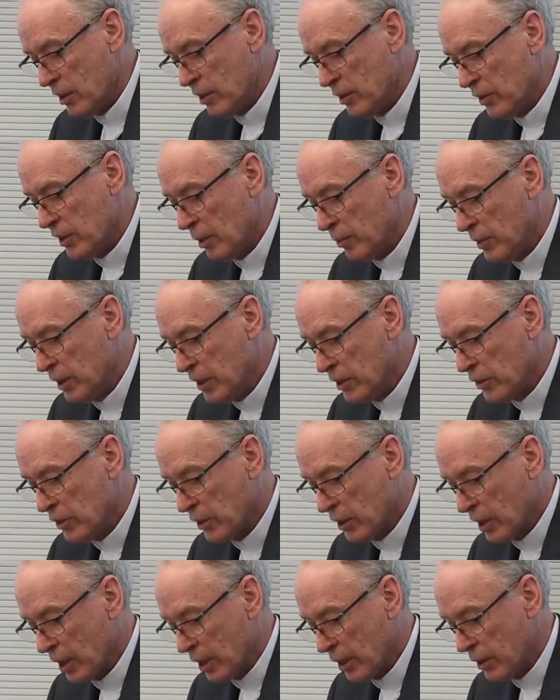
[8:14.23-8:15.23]
Some years
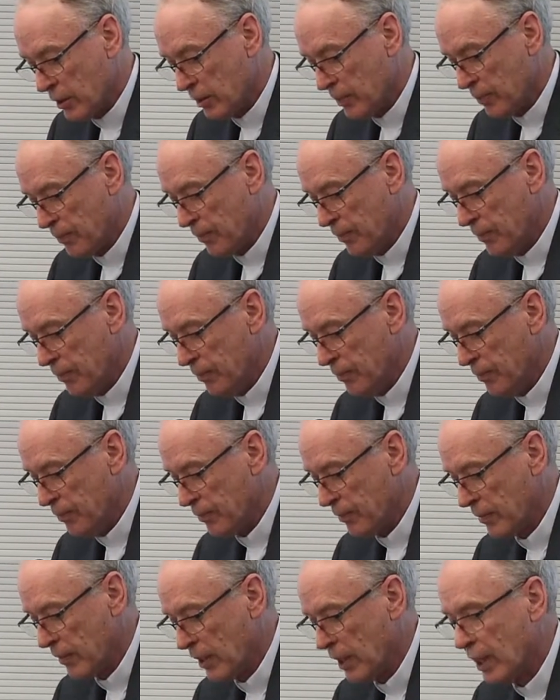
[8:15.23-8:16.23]
ago,
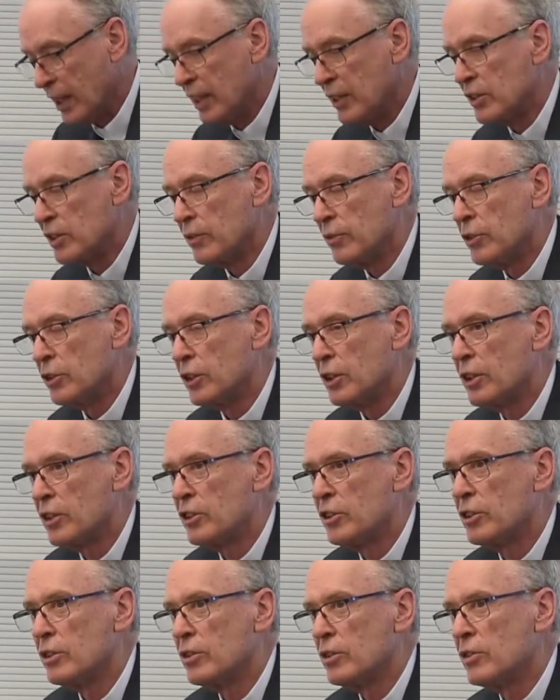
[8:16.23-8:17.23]
the heads of
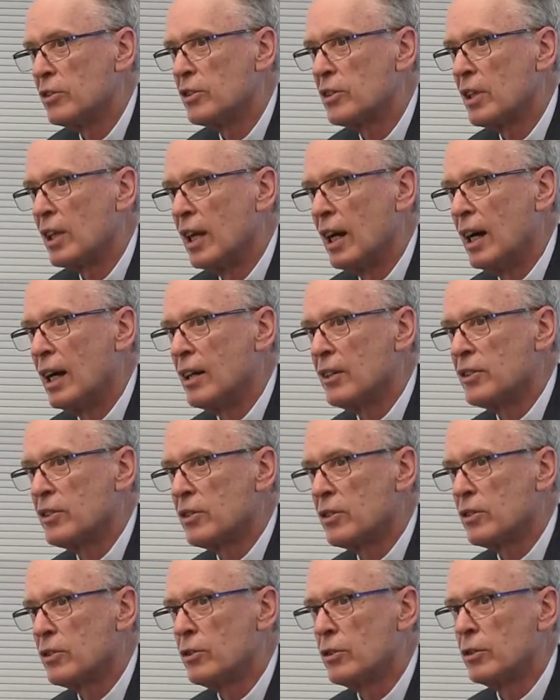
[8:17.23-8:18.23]
churches
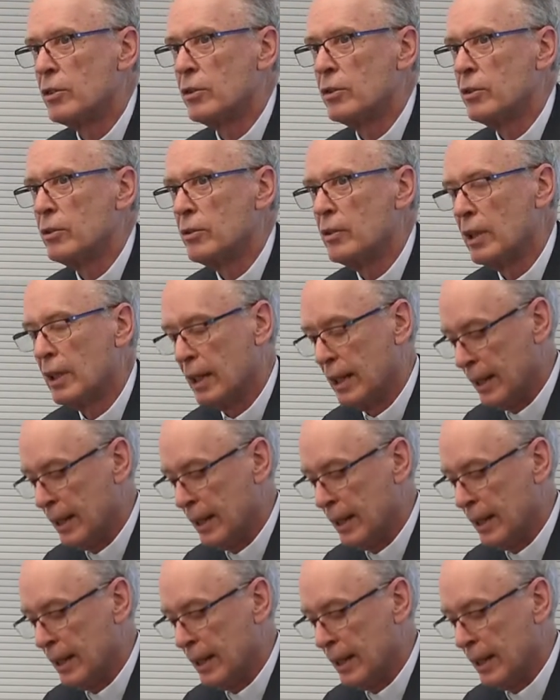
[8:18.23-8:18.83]
asked to